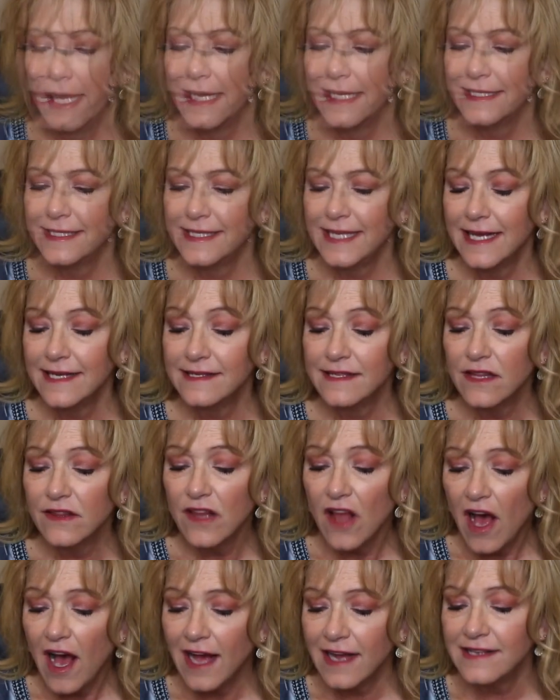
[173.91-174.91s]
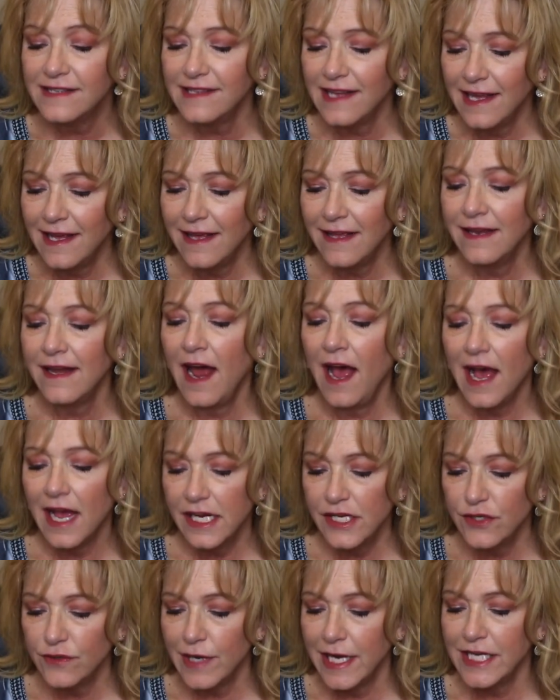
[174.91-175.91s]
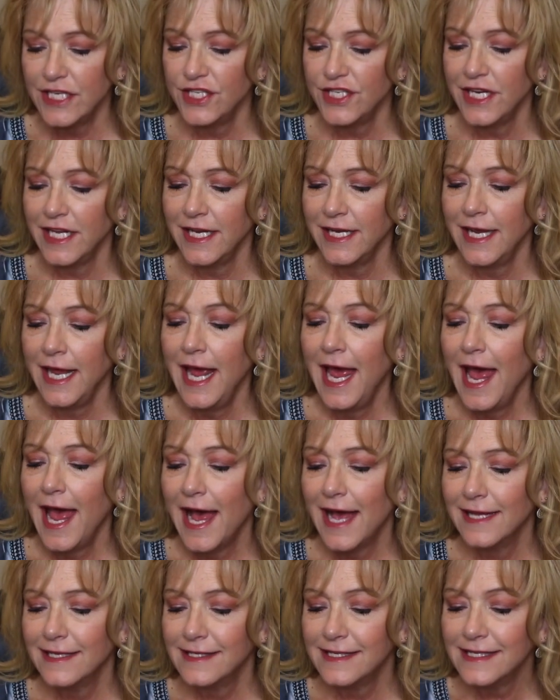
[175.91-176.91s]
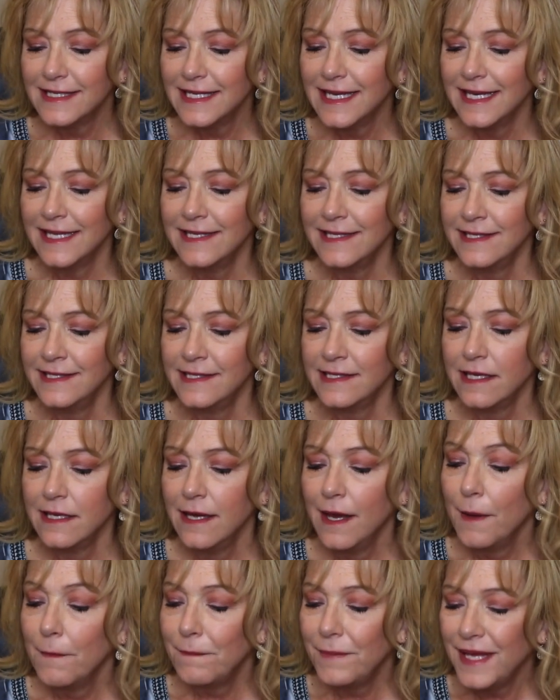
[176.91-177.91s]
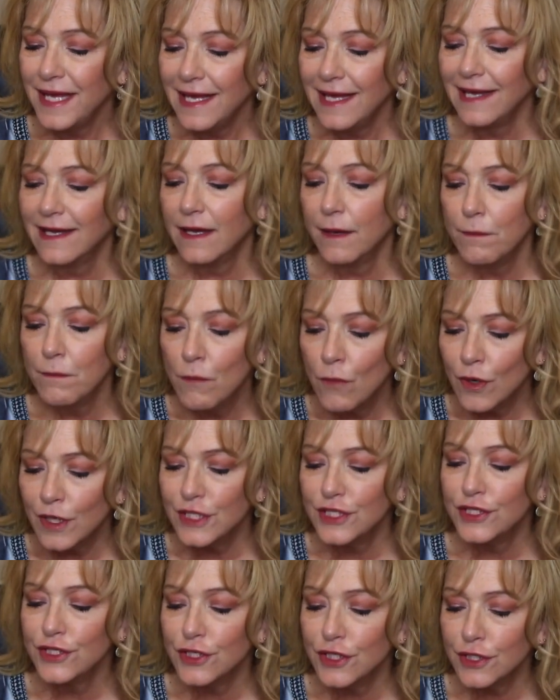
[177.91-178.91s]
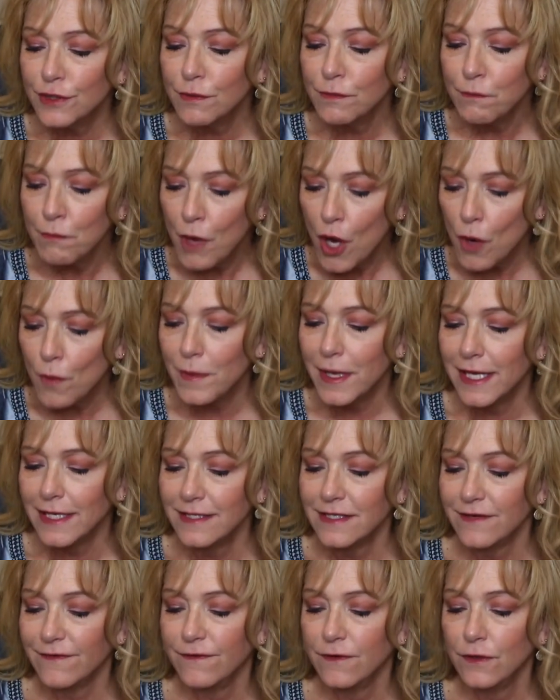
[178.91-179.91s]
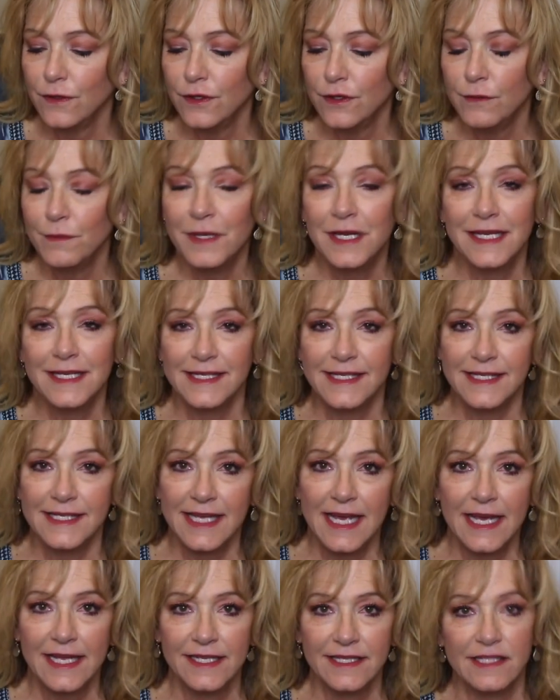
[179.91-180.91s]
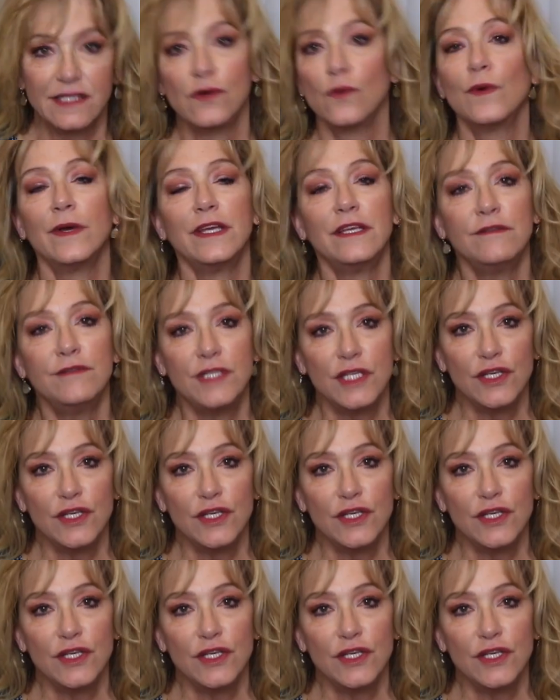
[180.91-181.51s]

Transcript: It says locks in hydration at skin's peak moisture moment for luminous skin. So what you